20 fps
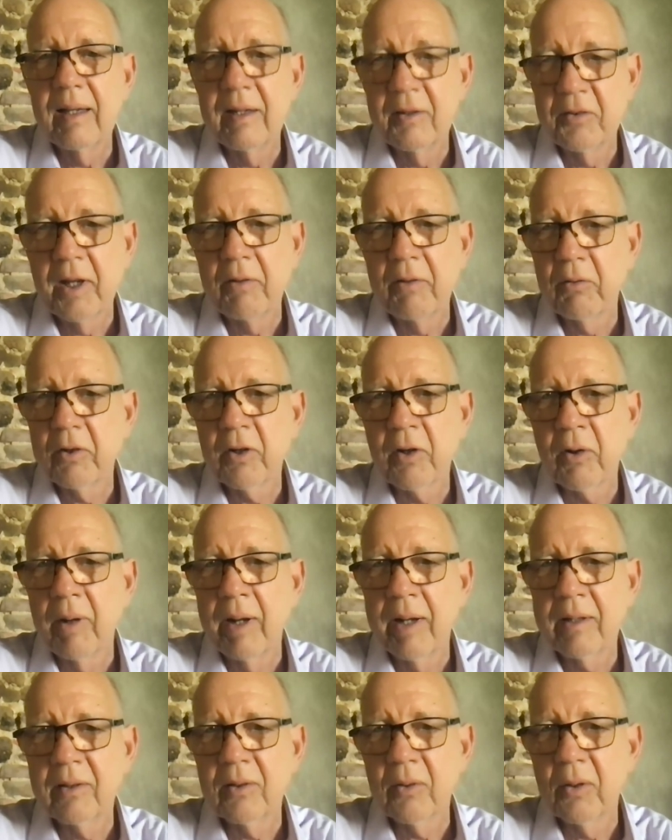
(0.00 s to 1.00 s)
Is that
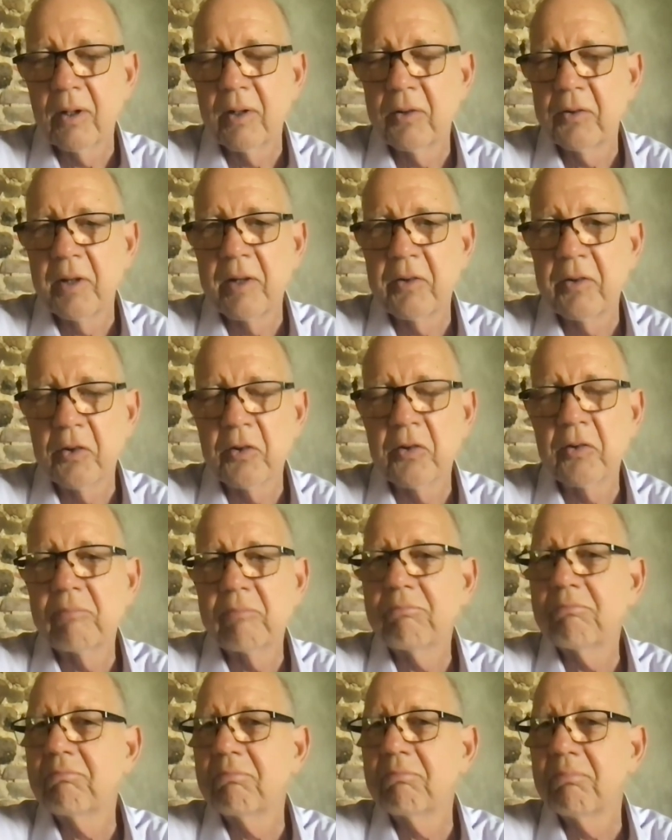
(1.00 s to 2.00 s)
correct, or is that just
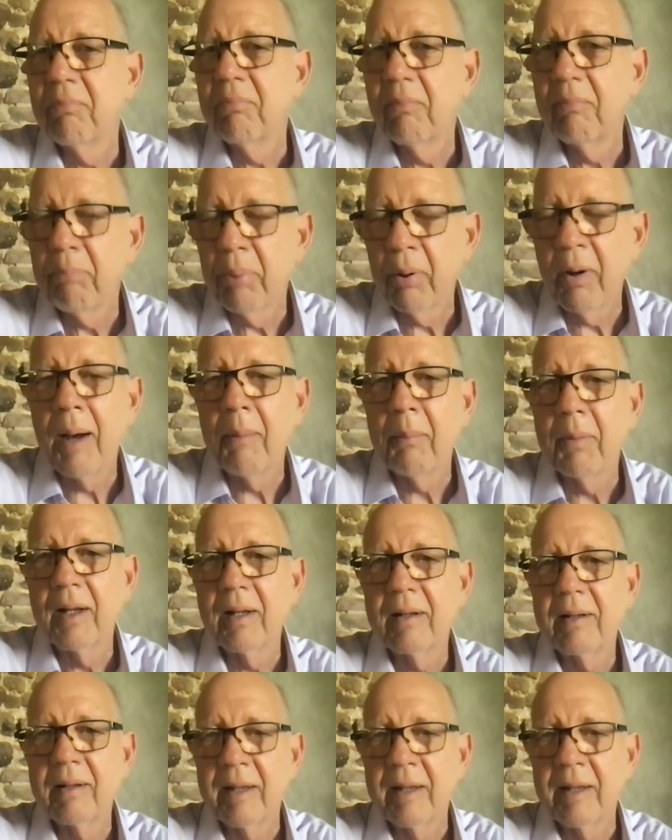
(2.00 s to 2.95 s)
prominent?